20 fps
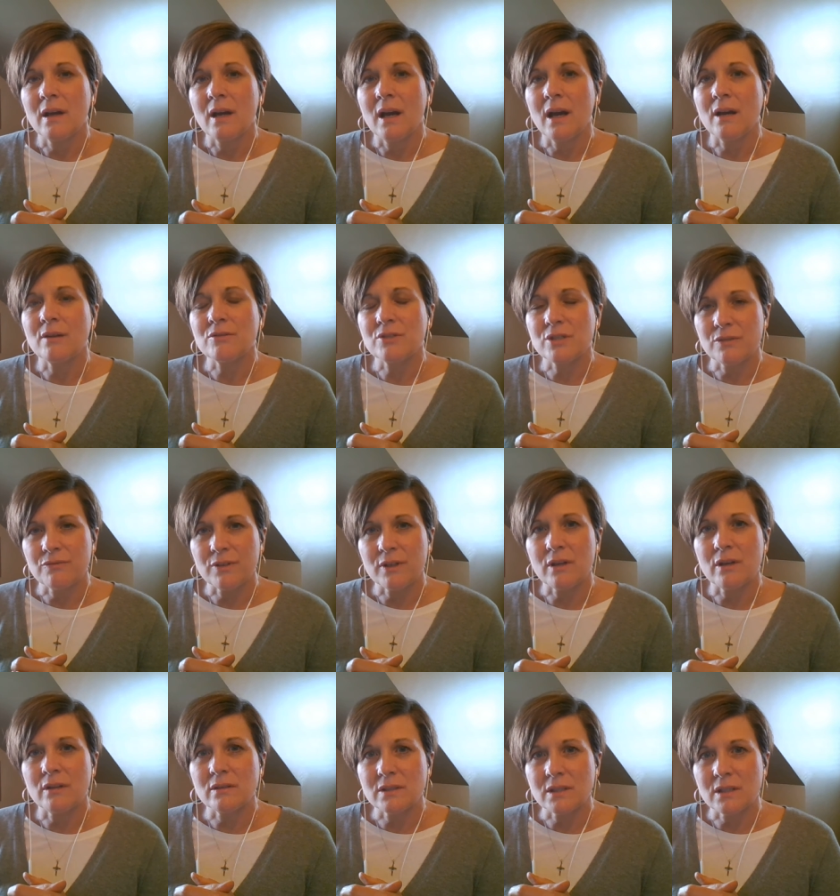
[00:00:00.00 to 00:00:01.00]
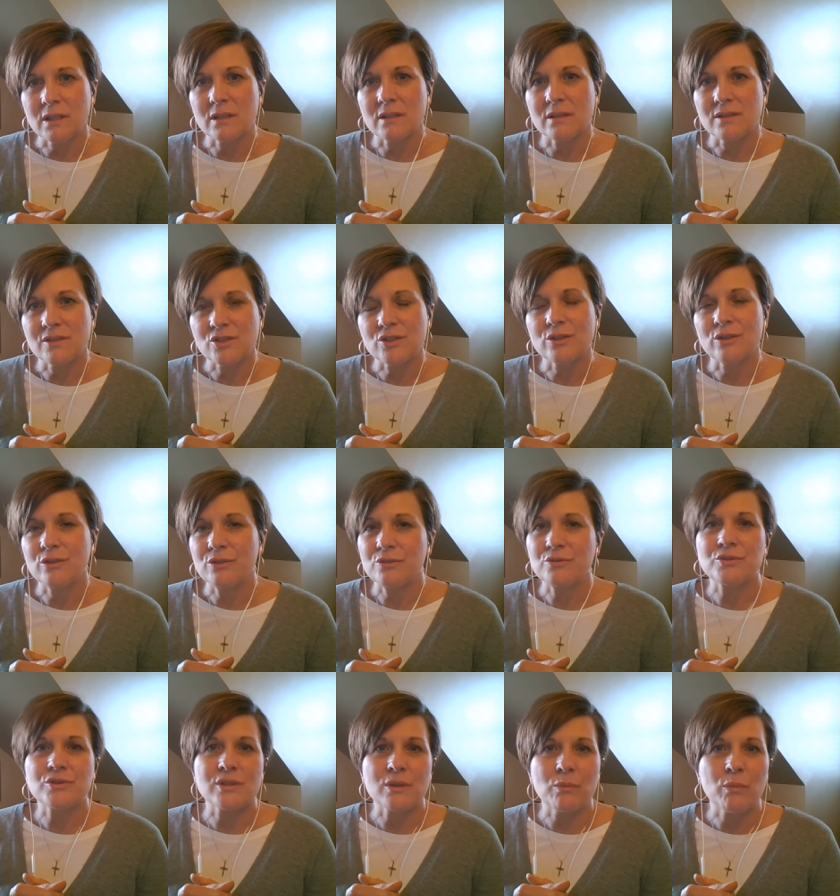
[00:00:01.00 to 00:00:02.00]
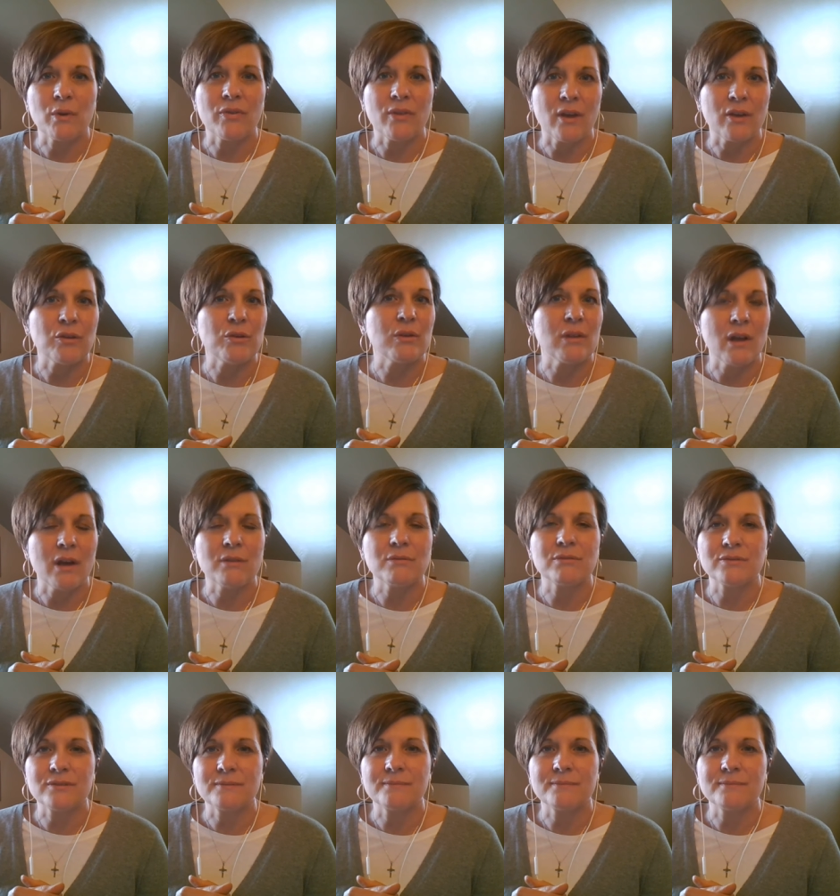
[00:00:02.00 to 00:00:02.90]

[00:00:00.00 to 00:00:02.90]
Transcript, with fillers: how difficult it is to lose someone that you love.